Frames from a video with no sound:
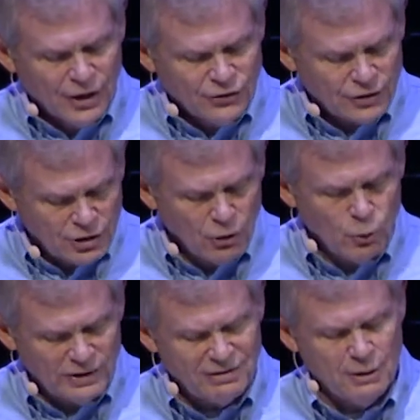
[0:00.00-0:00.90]
to go
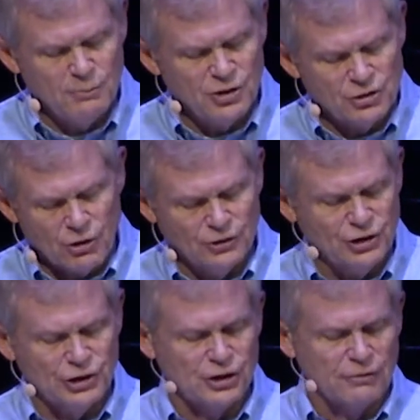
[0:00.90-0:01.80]
with them to
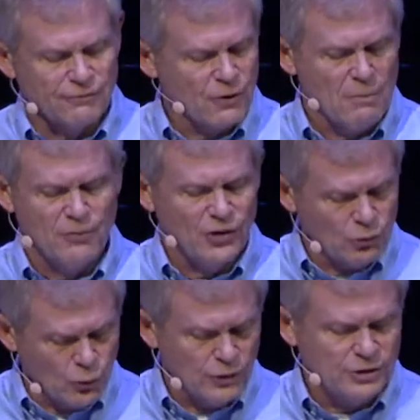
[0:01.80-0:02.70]
Tarshish from the
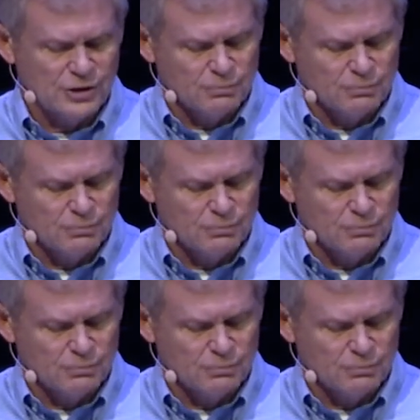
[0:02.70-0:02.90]
Lord's